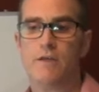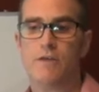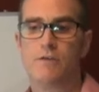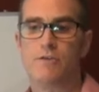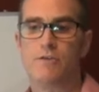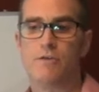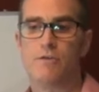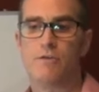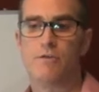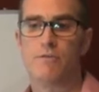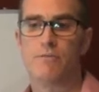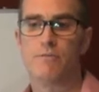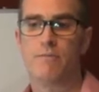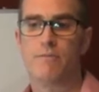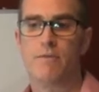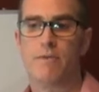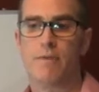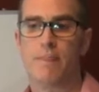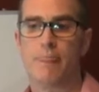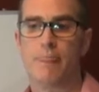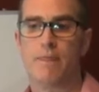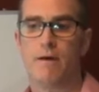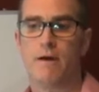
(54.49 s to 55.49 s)
So
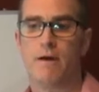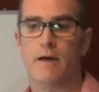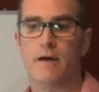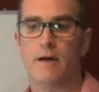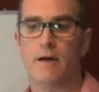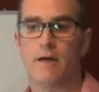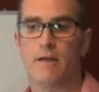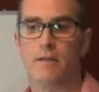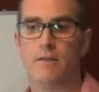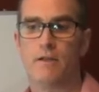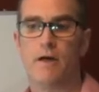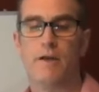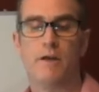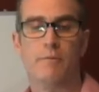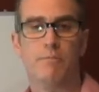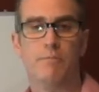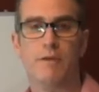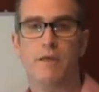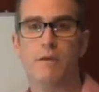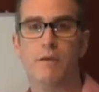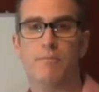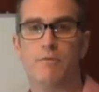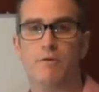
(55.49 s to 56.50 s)
a lot
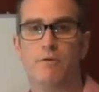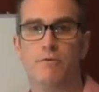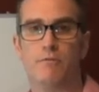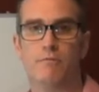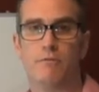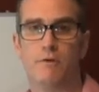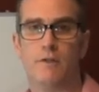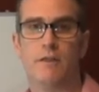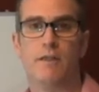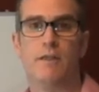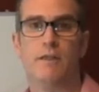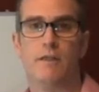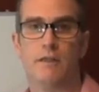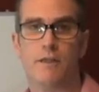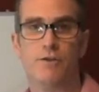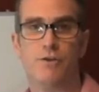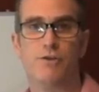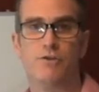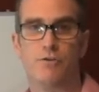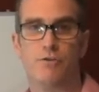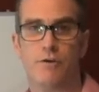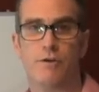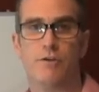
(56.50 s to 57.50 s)
of people really
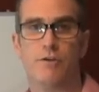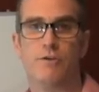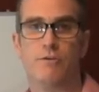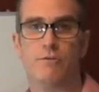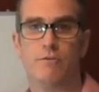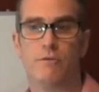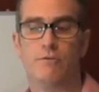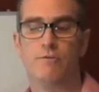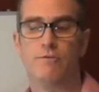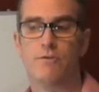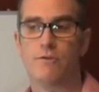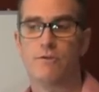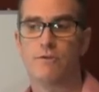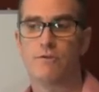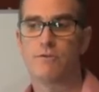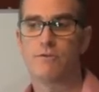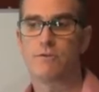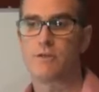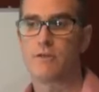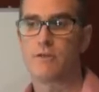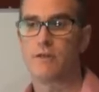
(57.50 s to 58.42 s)
enjoyed their reviews,